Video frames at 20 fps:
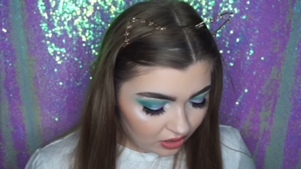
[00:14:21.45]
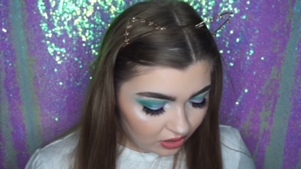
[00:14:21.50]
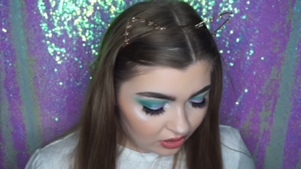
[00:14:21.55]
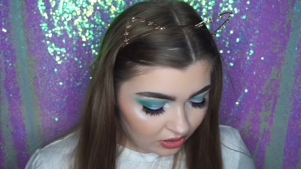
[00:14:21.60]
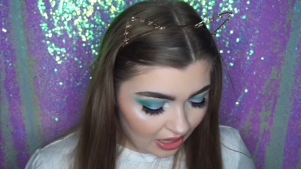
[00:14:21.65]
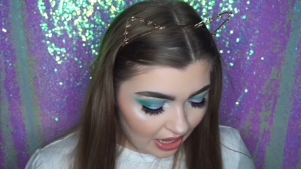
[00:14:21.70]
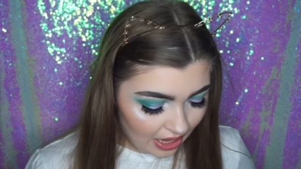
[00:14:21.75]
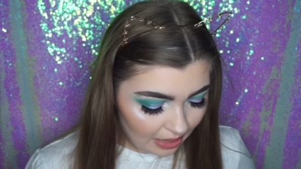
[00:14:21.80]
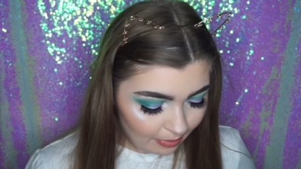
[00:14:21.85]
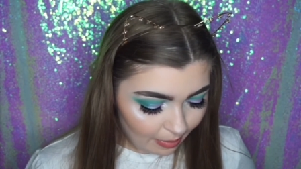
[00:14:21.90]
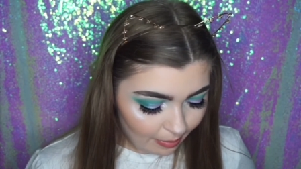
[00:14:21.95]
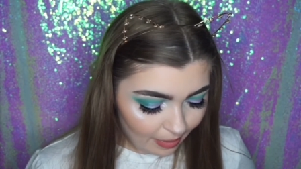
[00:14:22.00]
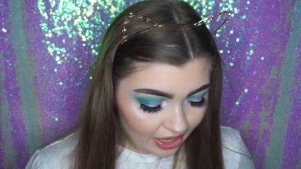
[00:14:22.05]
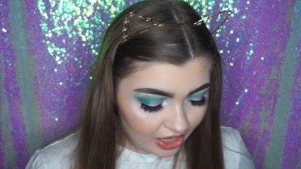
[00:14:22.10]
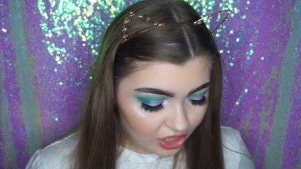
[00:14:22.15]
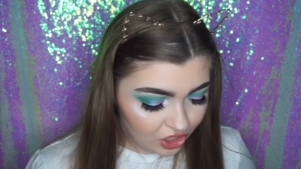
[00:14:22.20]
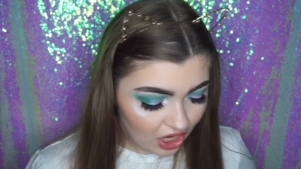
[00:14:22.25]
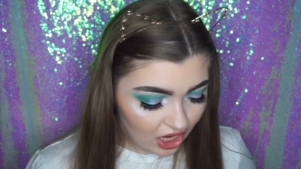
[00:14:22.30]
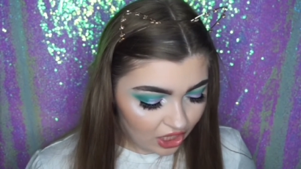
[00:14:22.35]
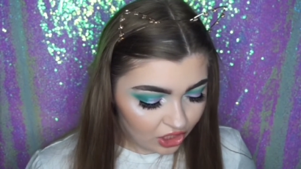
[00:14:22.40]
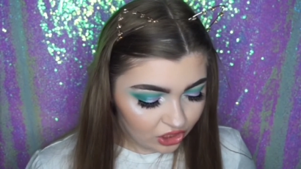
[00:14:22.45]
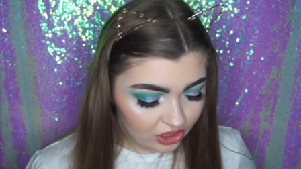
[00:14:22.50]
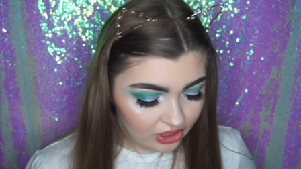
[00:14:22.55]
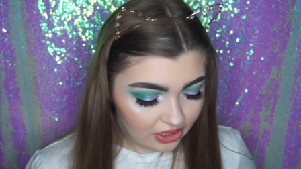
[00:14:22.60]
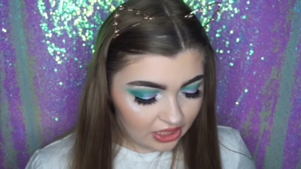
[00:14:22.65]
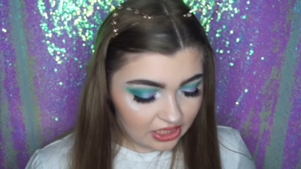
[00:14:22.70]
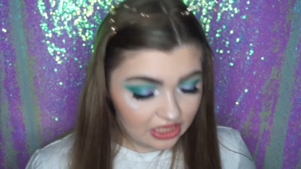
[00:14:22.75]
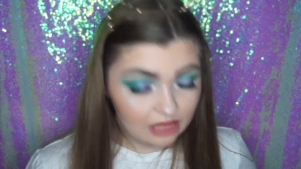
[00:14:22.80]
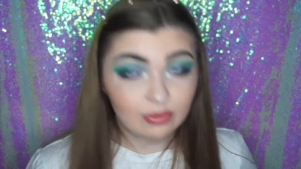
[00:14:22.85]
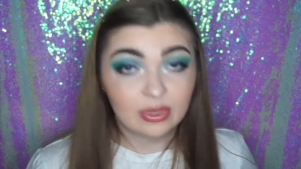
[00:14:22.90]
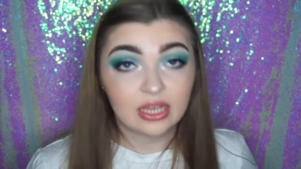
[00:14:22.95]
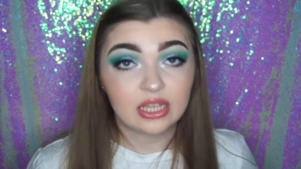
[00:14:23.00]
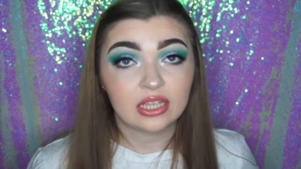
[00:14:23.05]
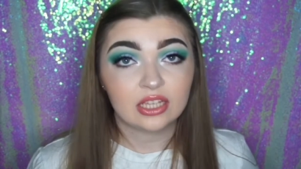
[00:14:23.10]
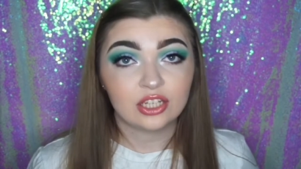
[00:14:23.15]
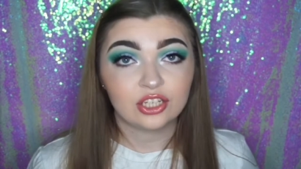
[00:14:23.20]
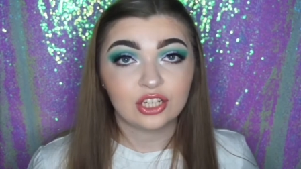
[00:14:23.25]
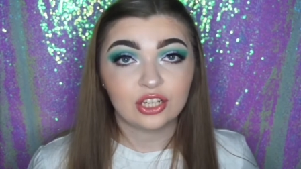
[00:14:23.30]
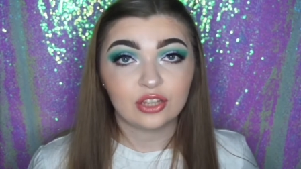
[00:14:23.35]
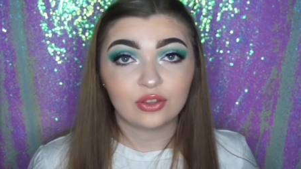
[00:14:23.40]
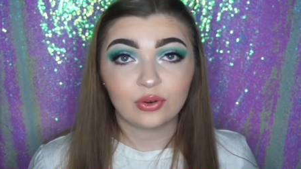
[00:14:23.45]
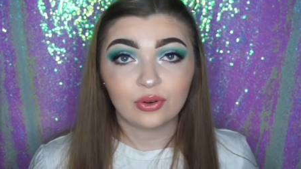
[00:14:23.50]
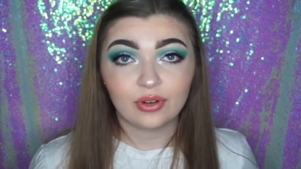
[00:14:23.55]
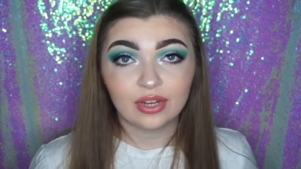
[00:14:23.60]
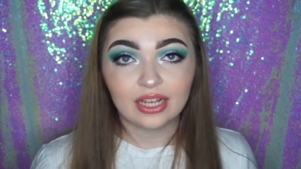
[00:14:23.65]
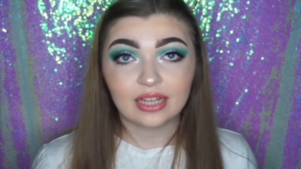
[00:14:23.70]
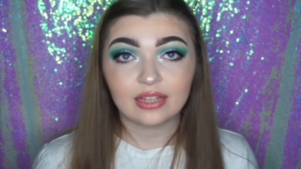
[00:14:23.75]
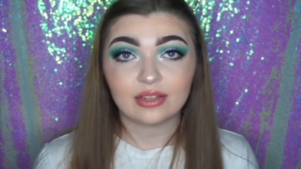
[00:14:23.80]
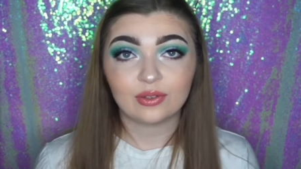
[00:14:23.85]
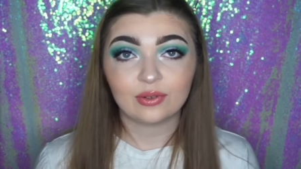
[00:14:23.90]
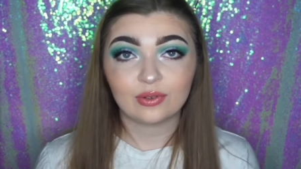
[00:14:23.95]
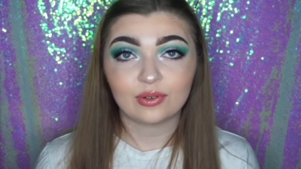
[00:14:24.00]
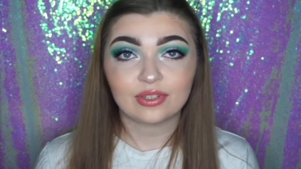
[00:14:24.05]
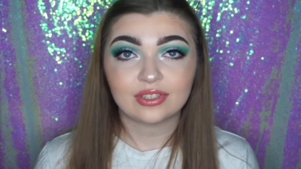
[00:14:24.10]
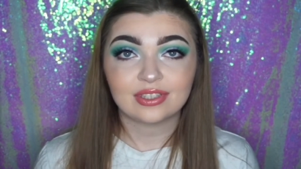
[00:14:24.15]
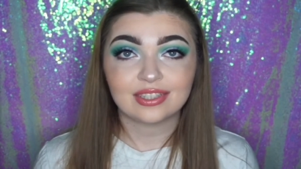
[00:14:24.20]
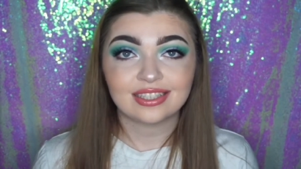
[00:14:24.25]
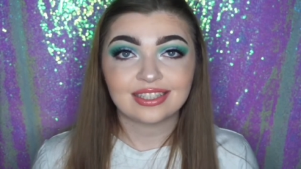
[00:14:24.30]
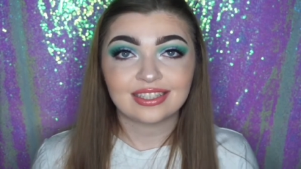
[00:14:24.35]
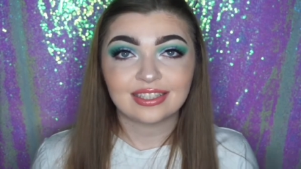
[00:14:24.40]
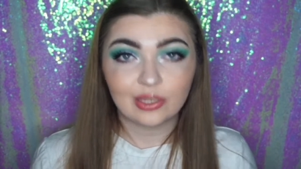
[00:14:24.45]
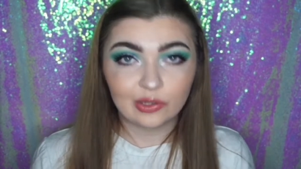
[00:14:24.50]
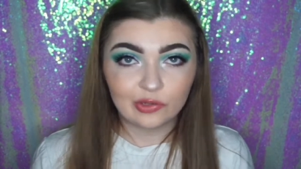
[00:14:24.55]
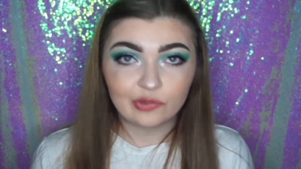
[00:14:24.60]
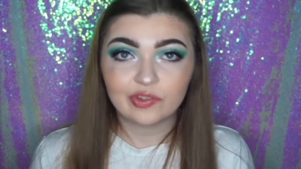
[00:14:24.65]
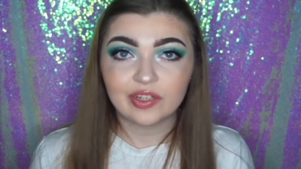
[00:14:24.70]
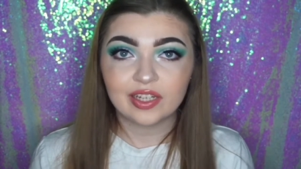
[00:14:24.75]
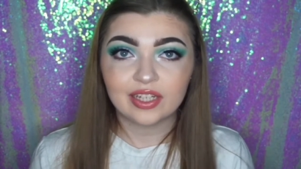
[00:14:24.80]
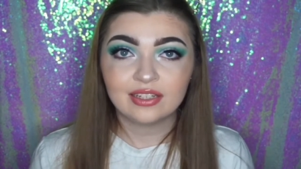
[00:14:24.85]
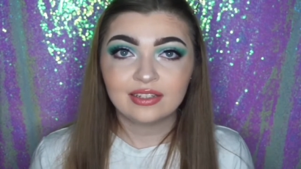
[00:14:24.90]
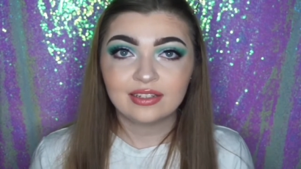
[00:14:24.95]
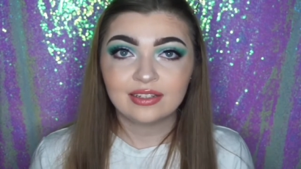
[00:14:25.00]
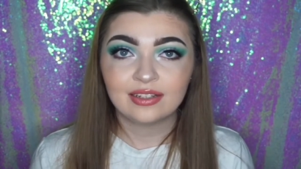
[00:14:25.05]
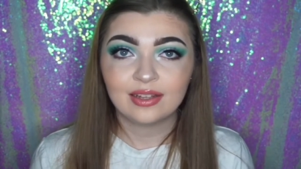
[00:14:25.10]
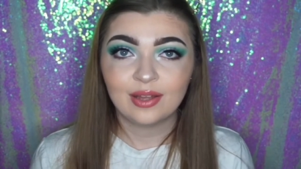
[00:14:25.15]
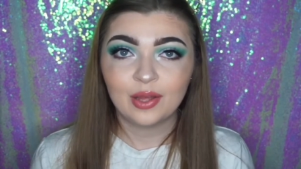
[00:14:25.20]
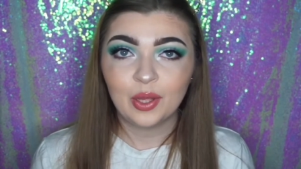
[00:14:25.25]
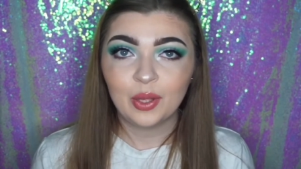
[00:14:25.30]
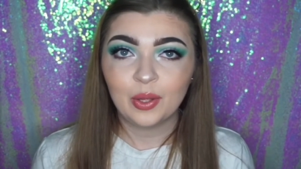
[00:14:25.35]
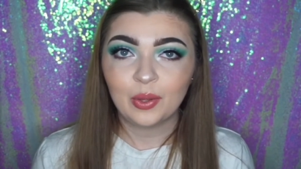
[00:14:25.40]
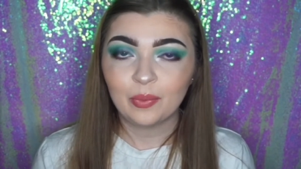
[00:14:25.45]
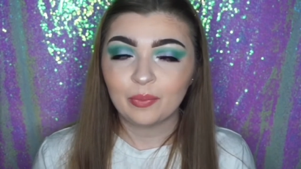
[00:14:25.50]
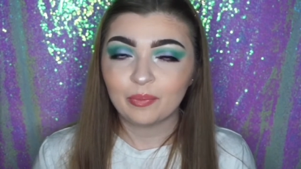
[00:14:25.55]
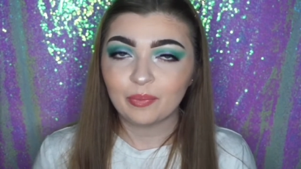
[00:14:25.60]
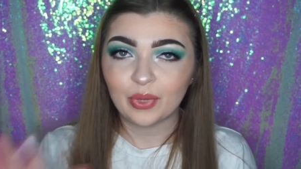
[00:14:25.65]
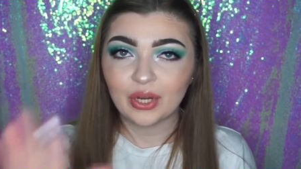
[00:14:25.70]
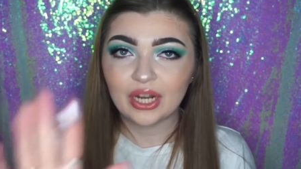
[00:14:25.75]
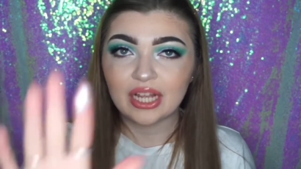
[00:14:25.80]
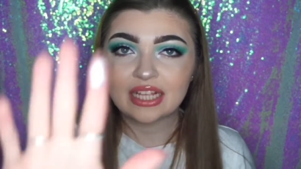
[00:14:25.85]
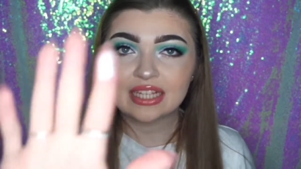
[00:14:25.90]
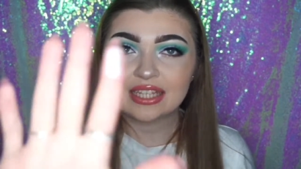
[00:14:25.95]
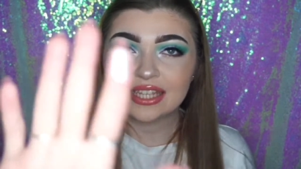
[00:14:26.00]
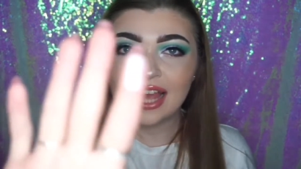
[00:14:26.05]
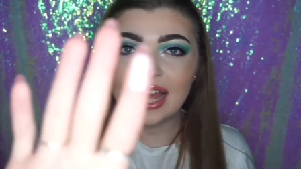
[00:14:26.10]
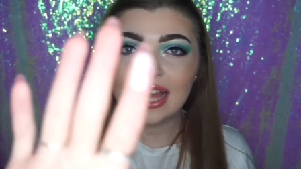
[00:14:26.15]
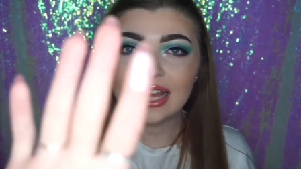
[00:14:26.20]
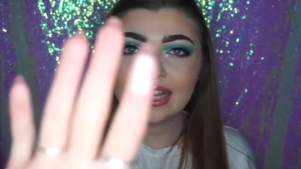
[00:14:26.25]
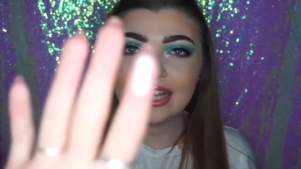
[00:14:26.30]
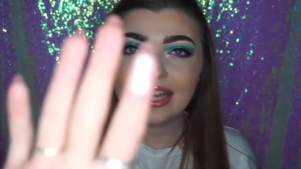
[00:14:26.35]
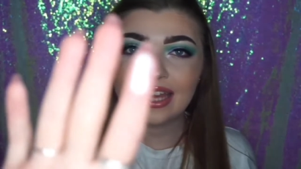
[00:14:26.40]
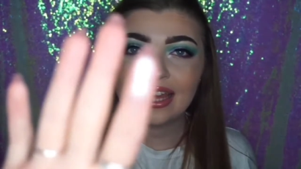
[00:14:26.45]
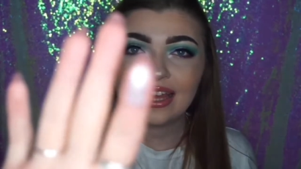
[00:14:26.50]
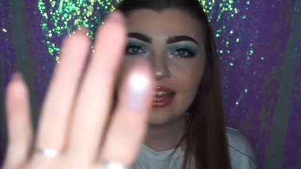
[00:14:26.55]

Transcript: Like, my manager actually said to me that she thought it looked silver, but it's like,